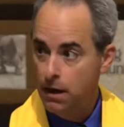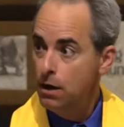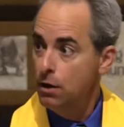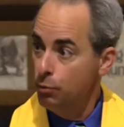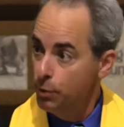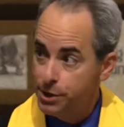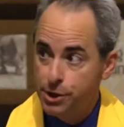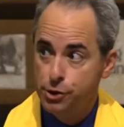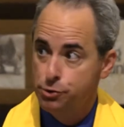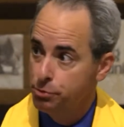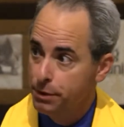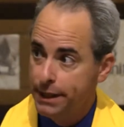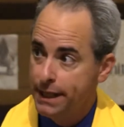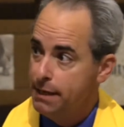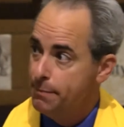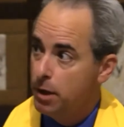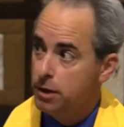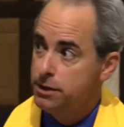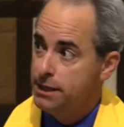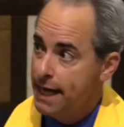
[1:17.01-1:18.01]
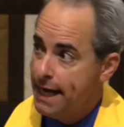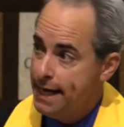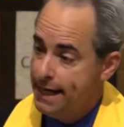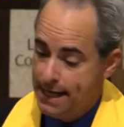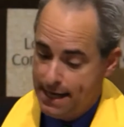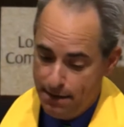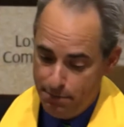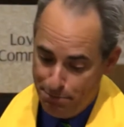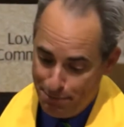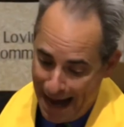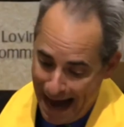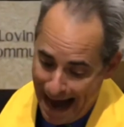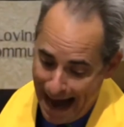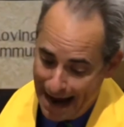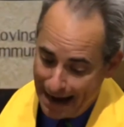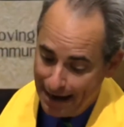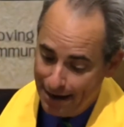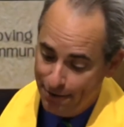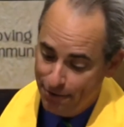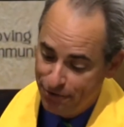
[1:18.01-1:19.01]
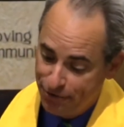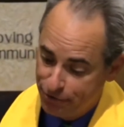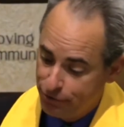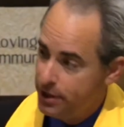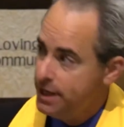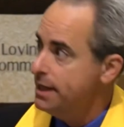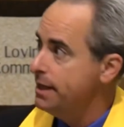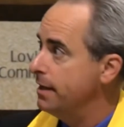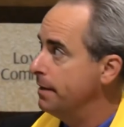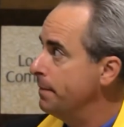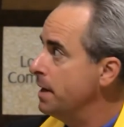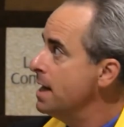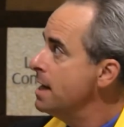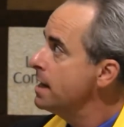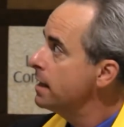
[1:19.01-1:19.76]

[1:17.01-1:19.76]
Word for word: which is really about taking back freedom.